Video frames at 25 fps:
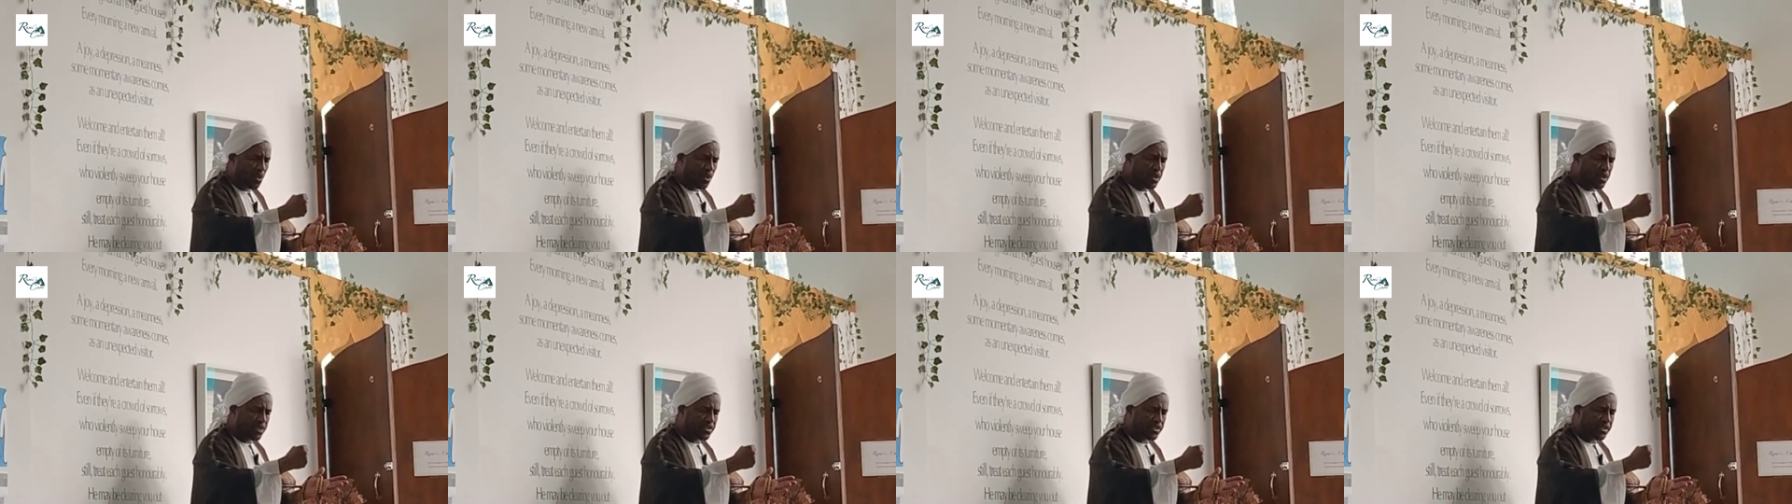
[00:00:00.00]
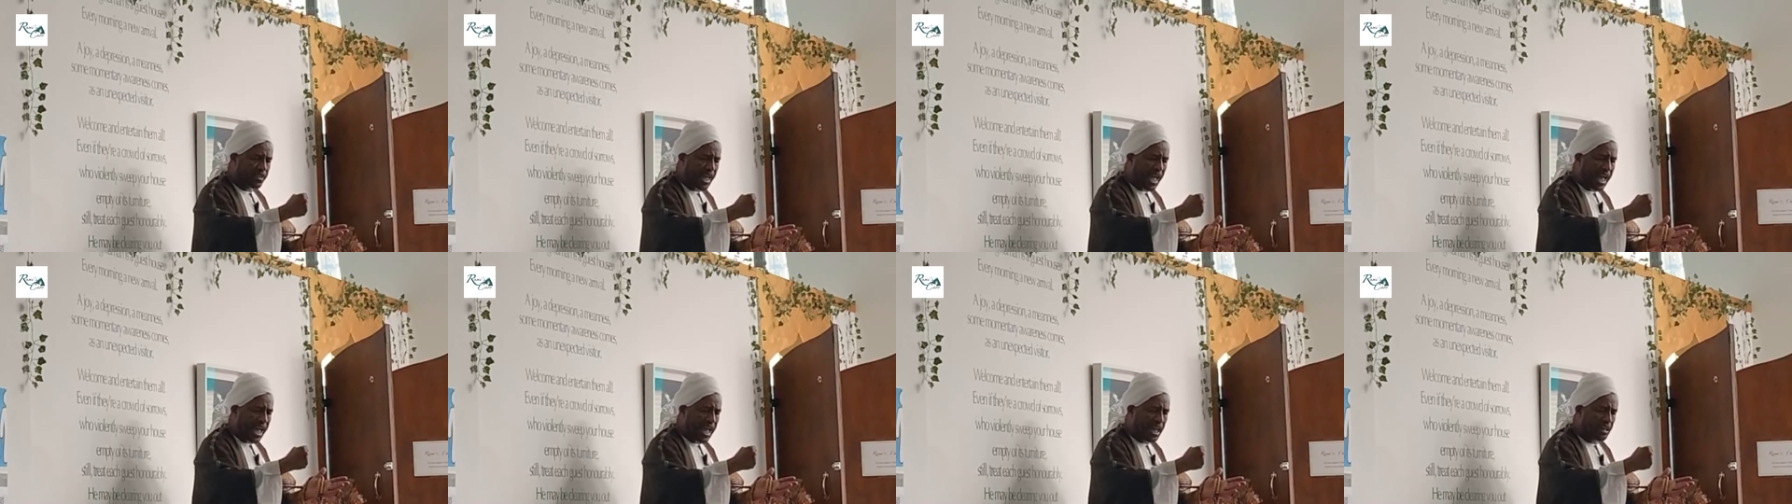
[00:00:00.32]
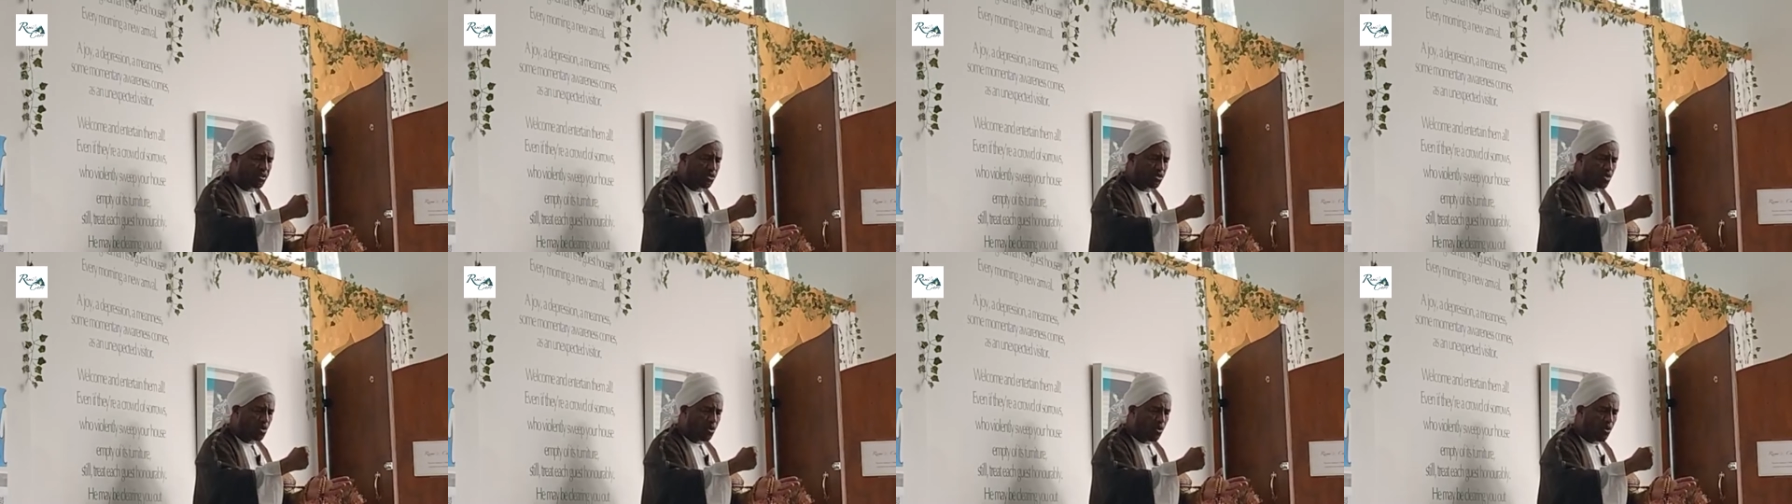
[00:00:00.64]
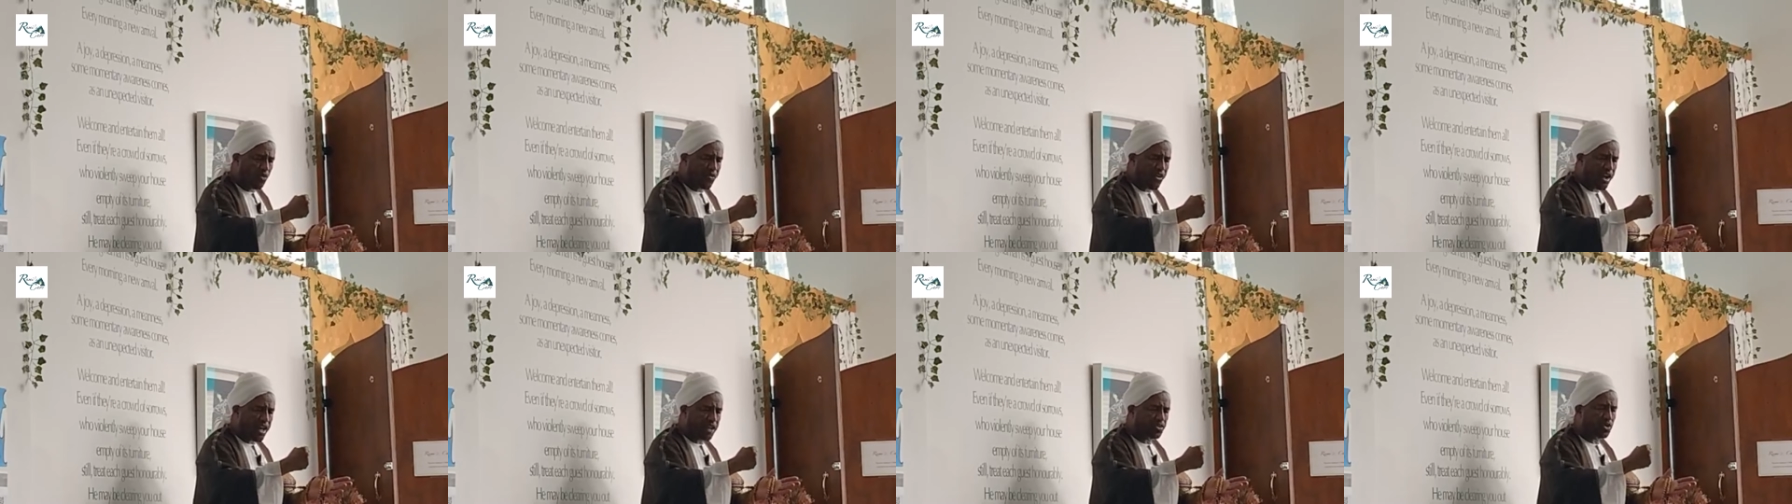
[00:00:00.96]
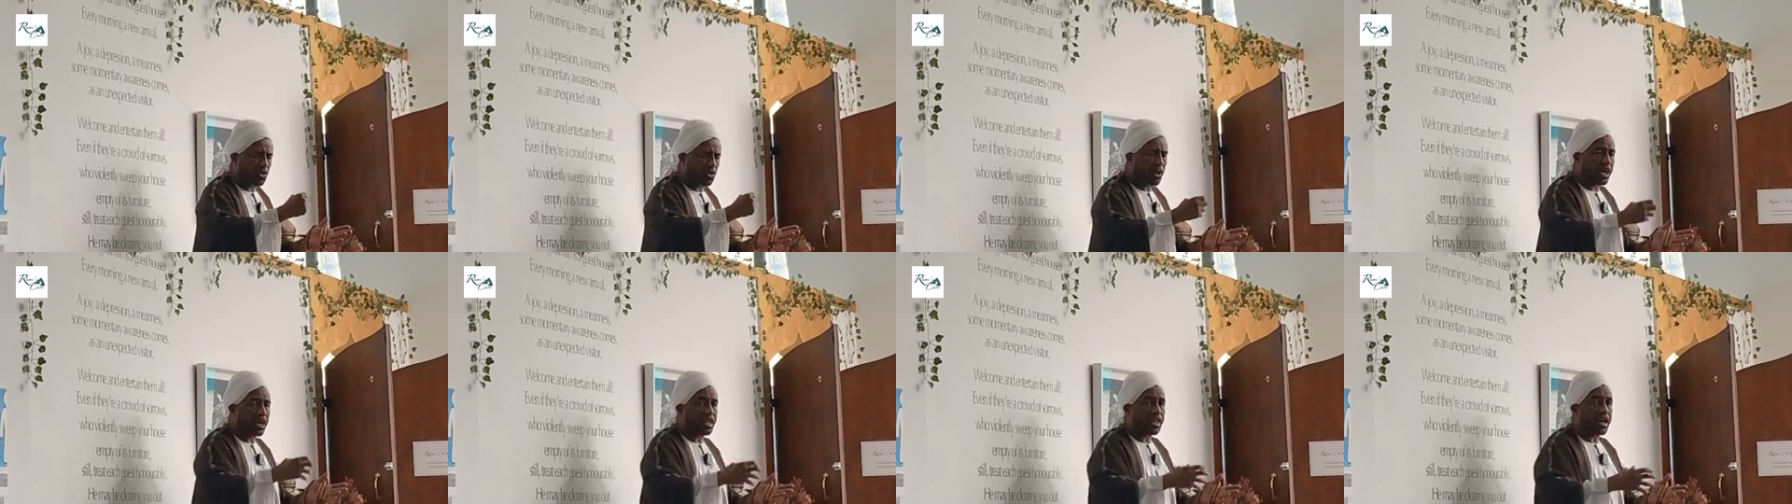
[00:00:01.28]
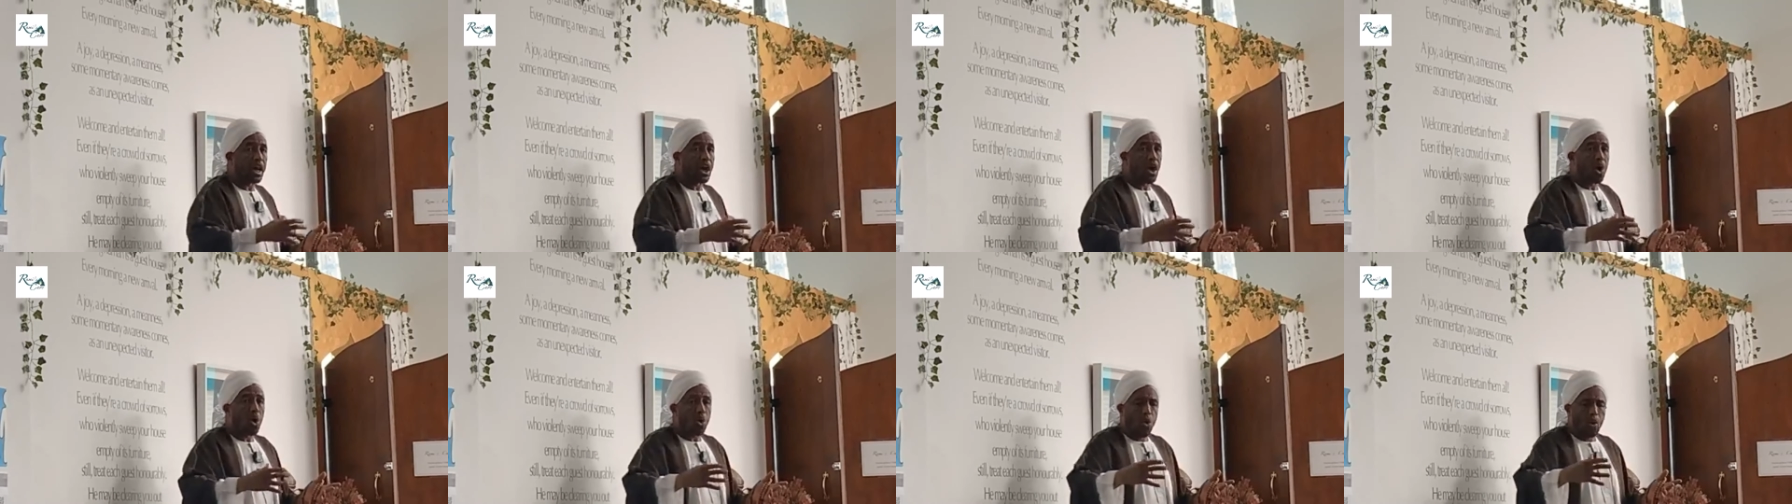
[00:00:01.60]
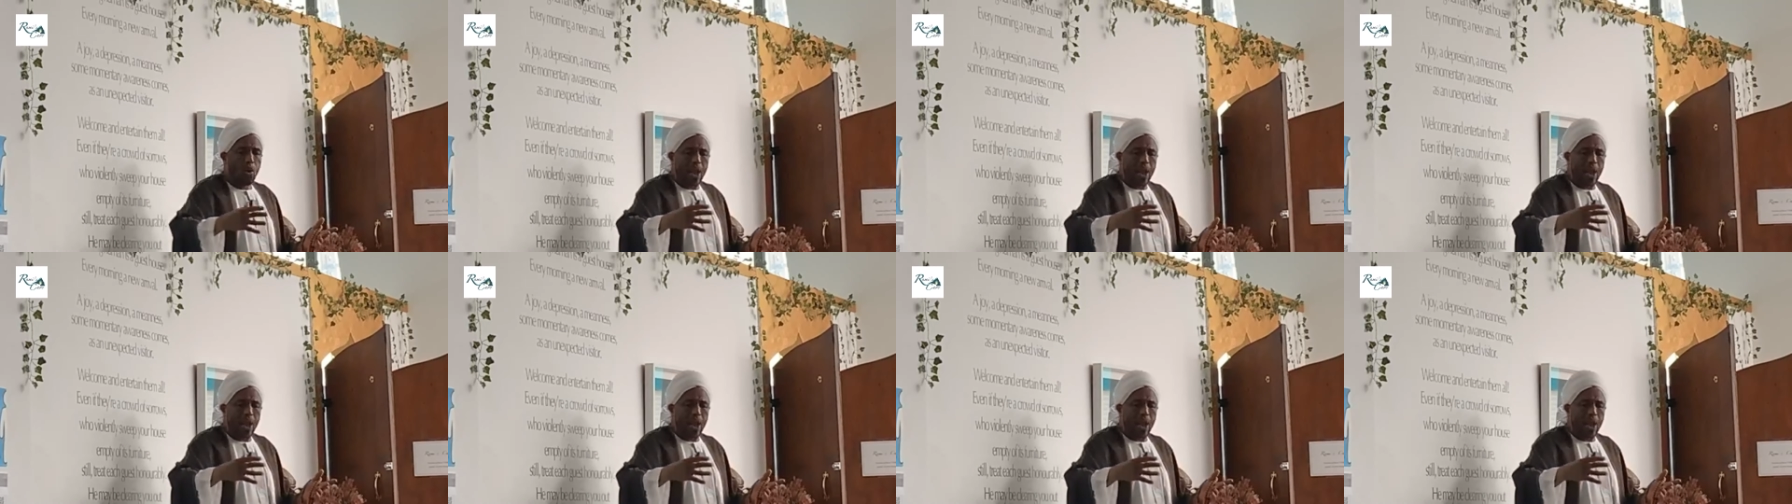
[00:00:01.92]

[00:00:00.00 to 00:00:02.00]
we stand through faith together.